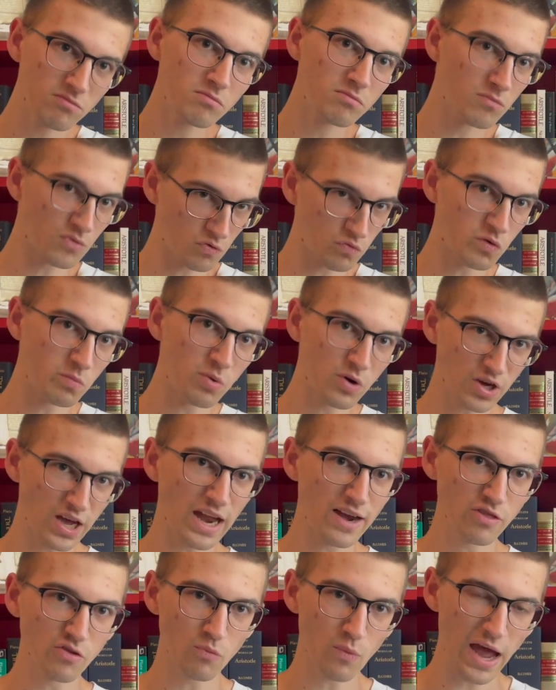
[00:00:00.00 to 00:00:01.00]
Move the book out
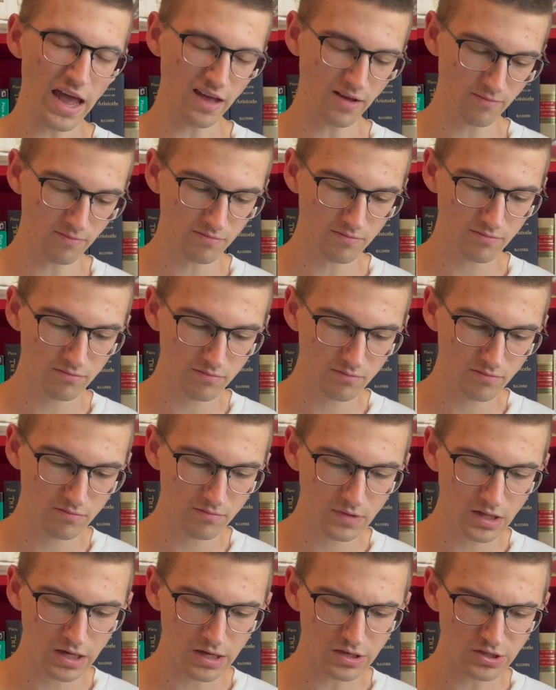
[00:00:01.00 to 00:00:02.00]
of the way.
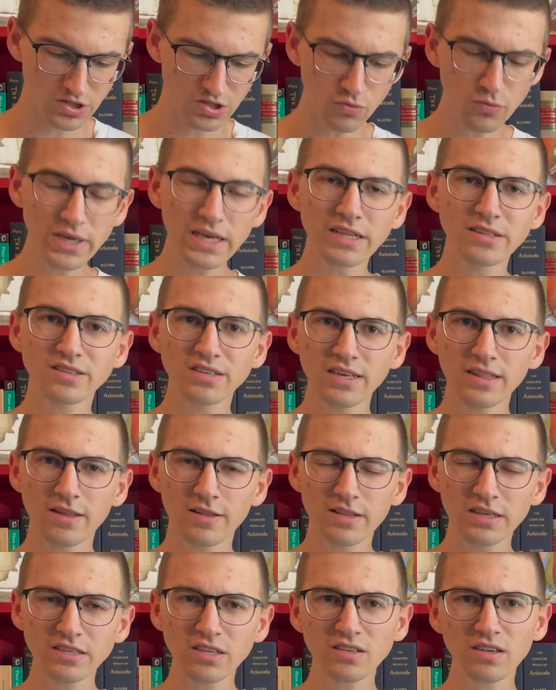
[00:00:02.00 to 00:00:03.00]
So we can see that
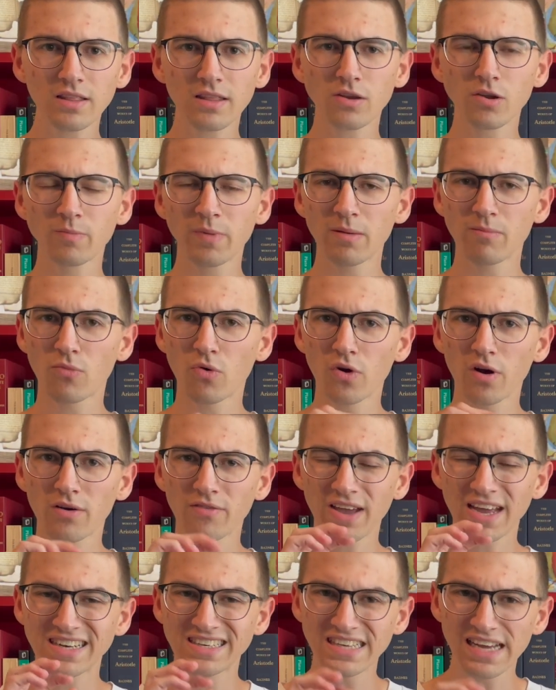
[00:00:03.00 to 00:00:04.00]
this is a little bit more of
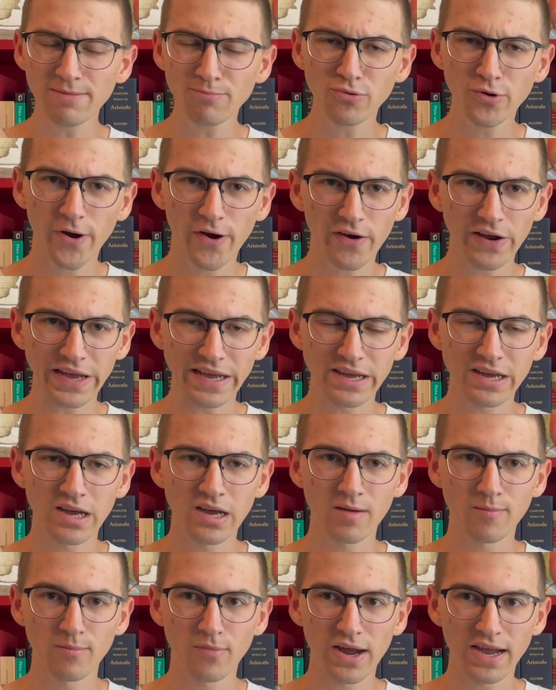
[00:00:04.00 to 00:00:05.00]
a temporary
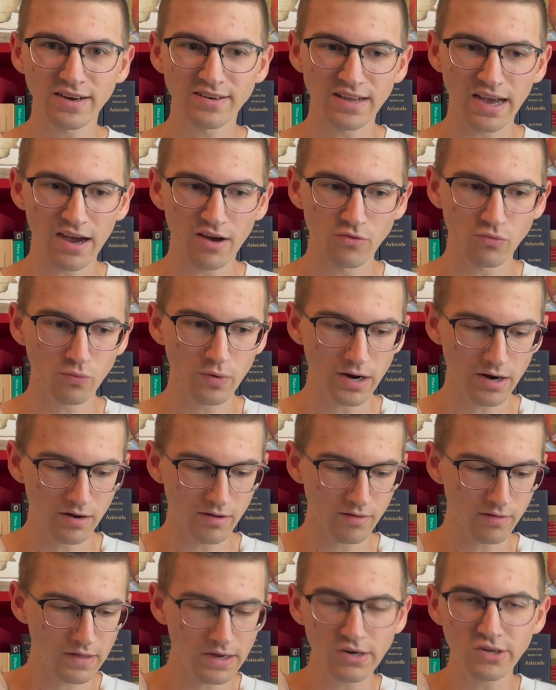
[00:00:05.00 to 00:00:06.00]
breakdown, where
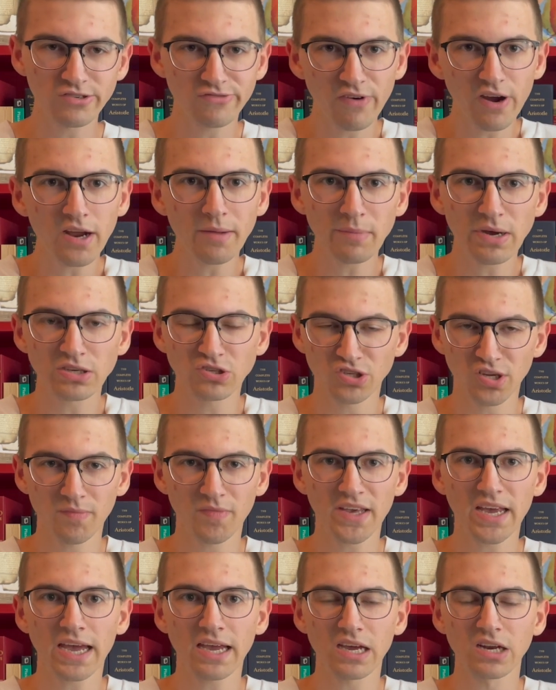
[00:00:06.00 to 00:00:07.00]
there is very much
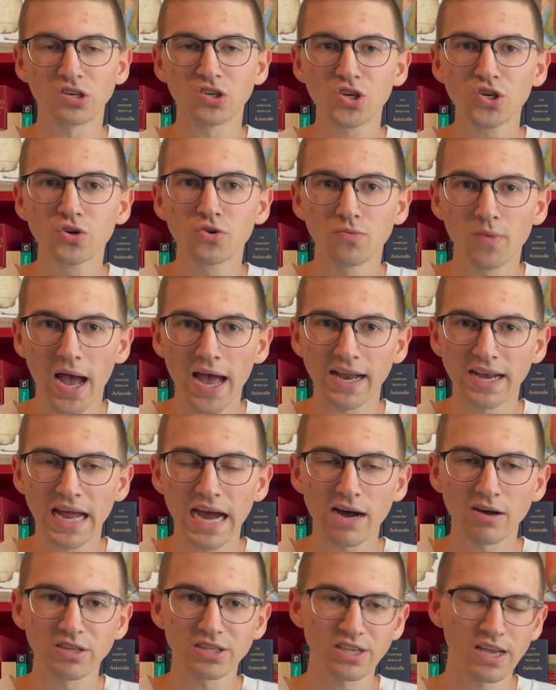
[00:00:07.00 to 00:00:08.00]
something I can do right
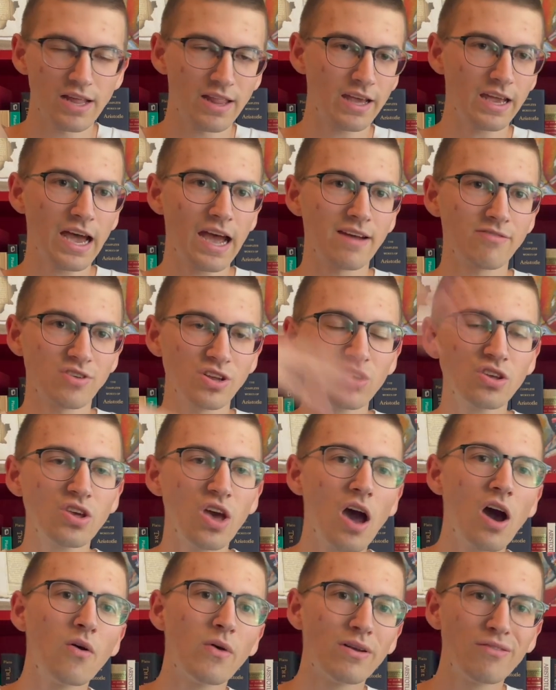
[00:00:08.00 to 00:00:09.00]
now. It's not like I have to
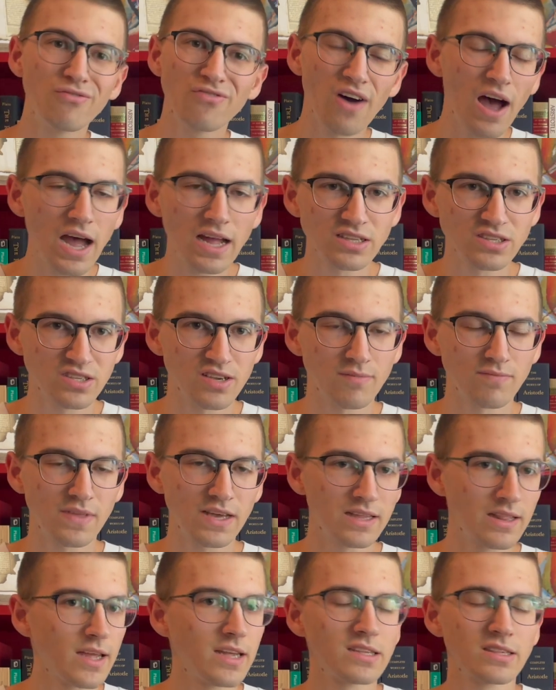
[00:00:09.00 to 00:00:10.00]
go and find
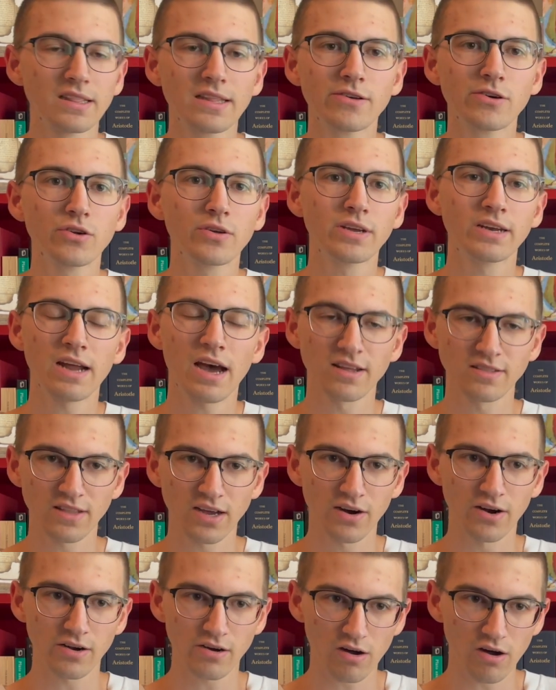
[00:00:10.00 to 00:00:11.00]
something that's literally not
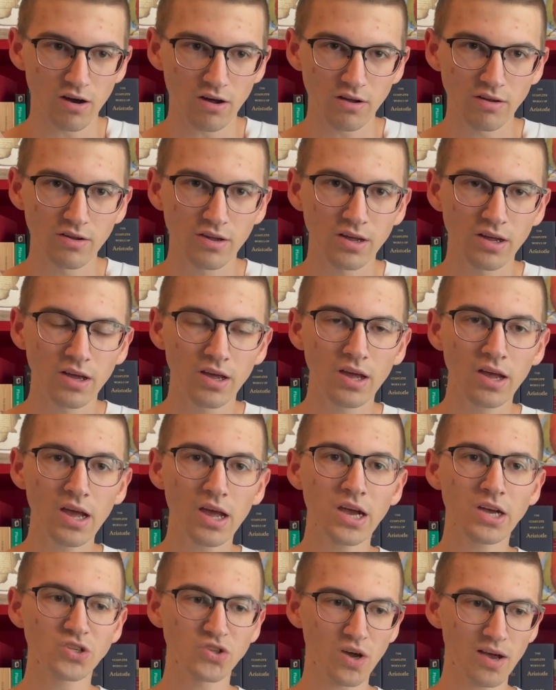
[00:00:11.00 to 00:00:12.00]
there at all.
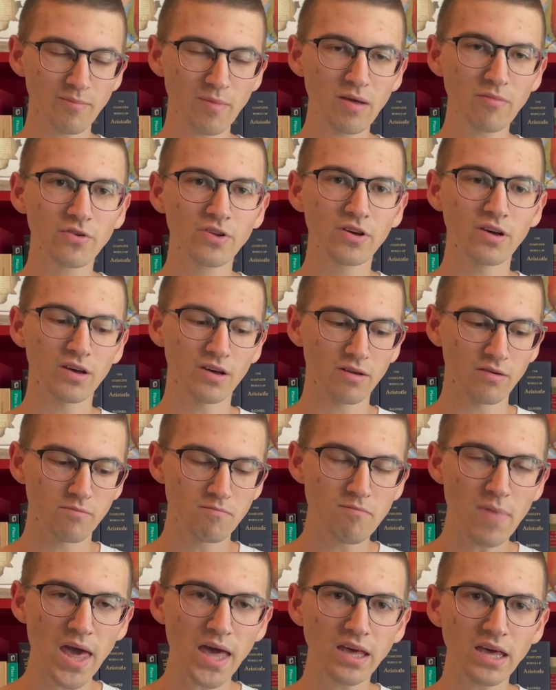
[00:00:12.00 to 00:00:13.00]
So I'm able to
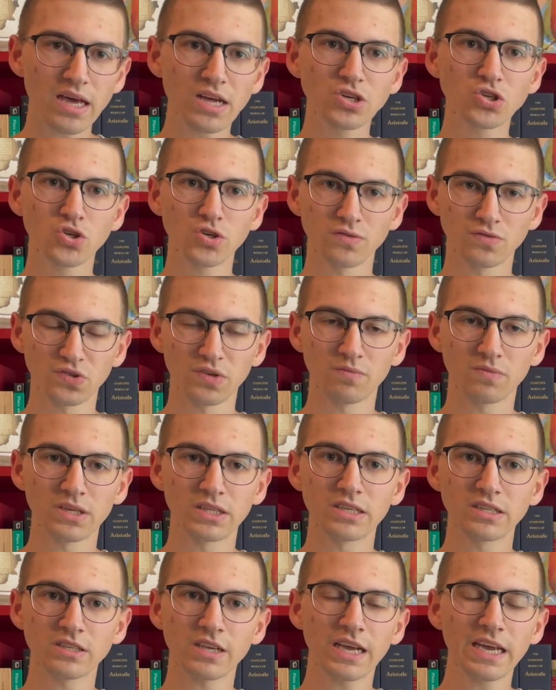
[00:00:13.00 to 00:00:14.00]
make issue of something
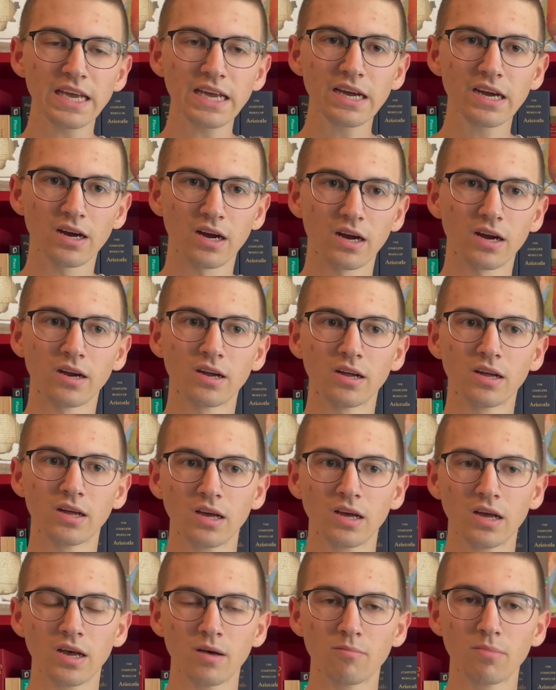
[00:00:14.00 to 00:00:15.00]
that's here,
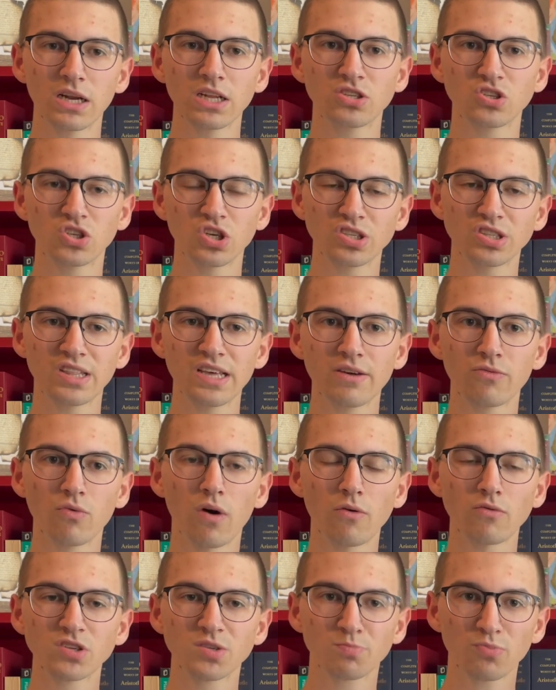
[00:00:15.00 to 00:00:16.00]
but it's just that
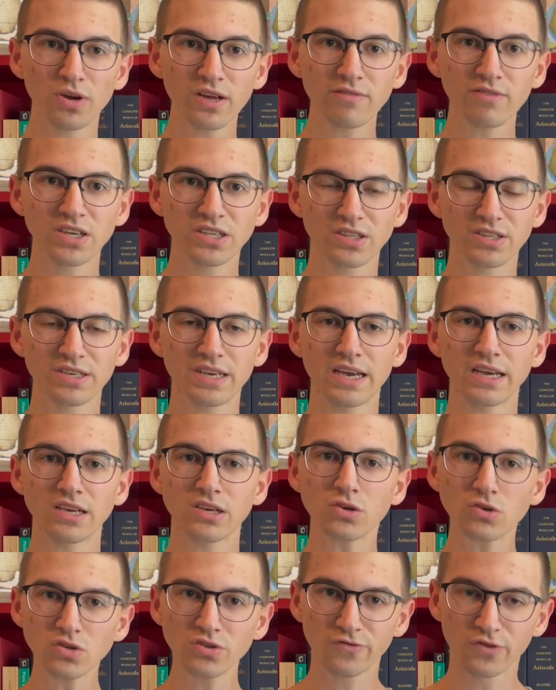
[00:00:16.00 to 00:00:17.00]
what was previously a
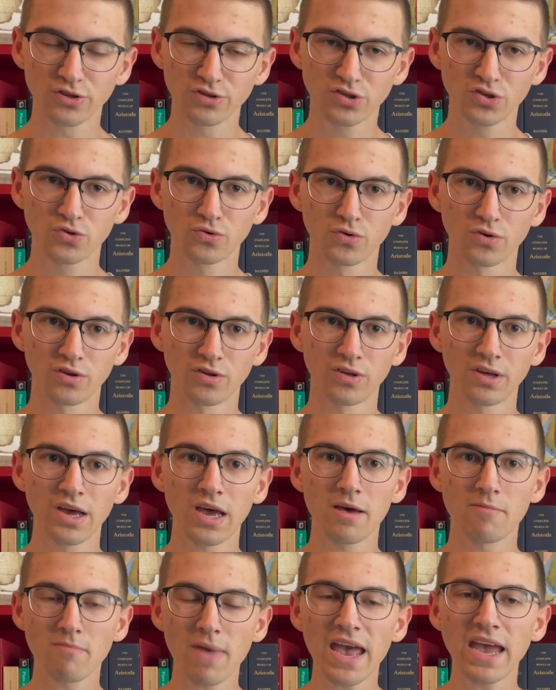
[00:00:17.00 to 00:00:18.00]
useful tool
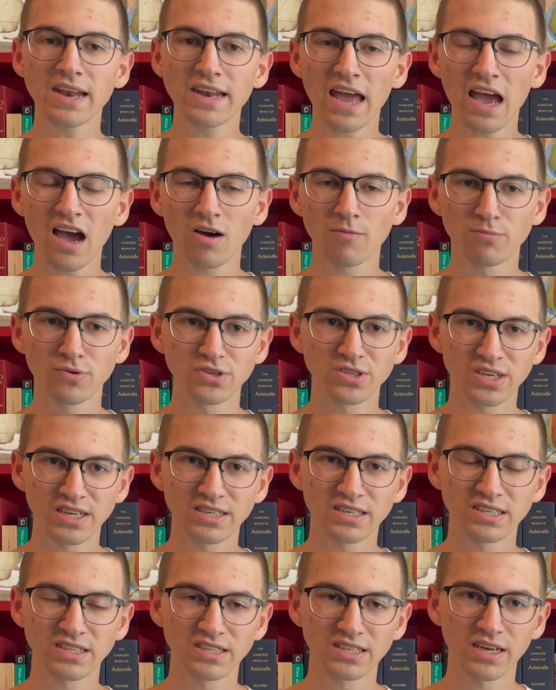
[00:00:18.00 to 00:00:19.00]
may now
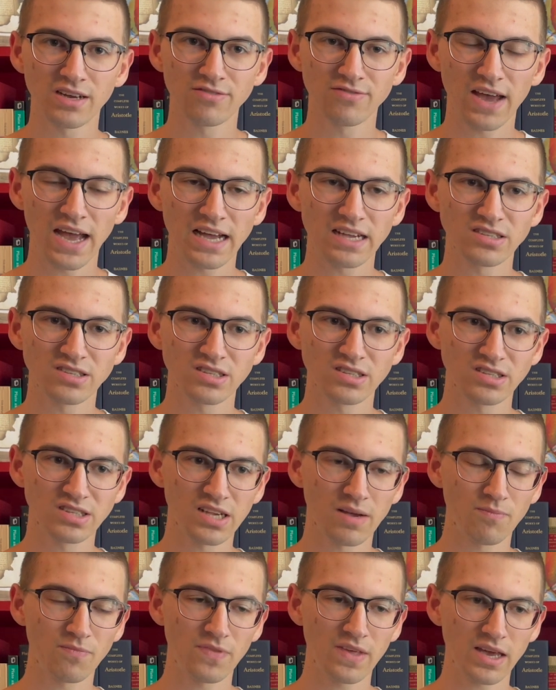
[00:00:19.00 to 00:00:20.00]
present itself as
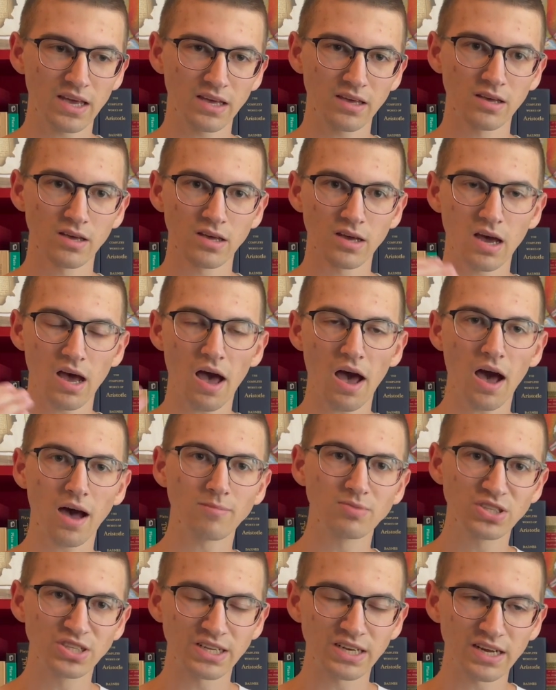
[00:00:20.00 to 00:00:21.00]
something
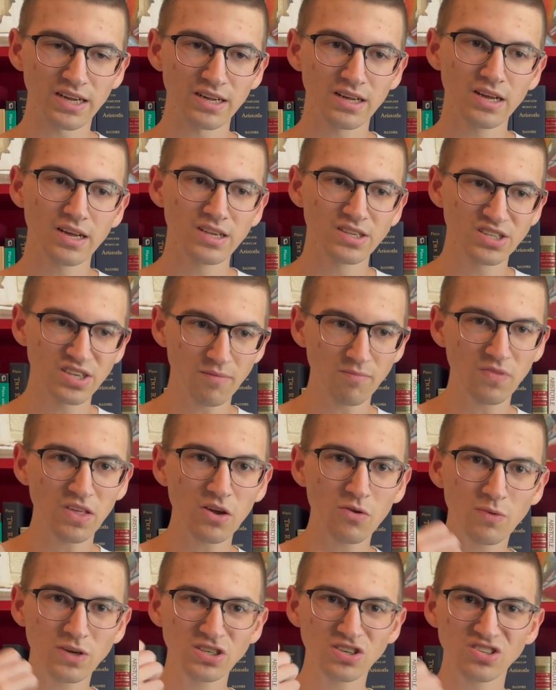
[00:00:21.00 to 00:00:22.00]
obstinate,
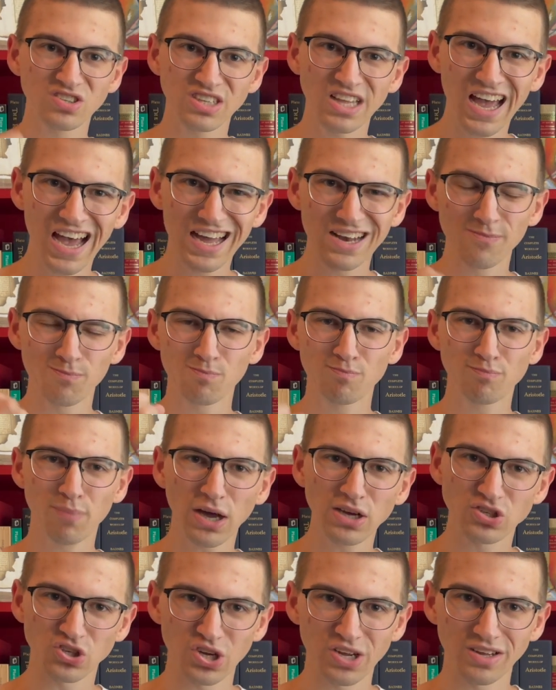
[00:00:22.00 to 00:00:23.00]
something which is not
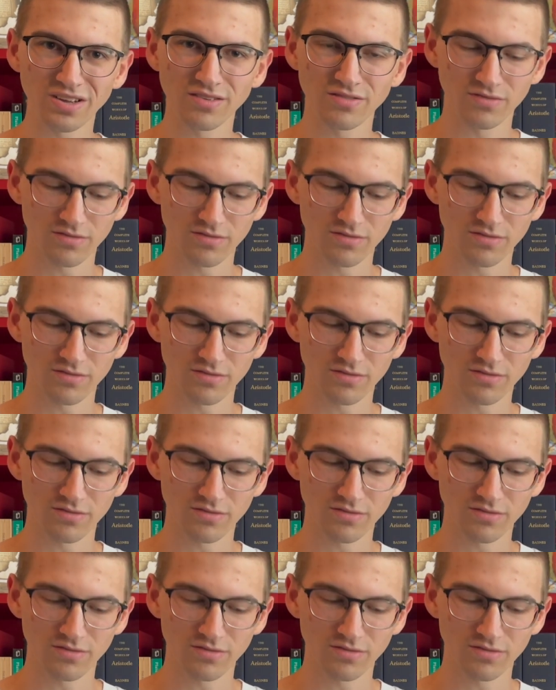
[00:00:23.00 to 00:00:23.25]
budging.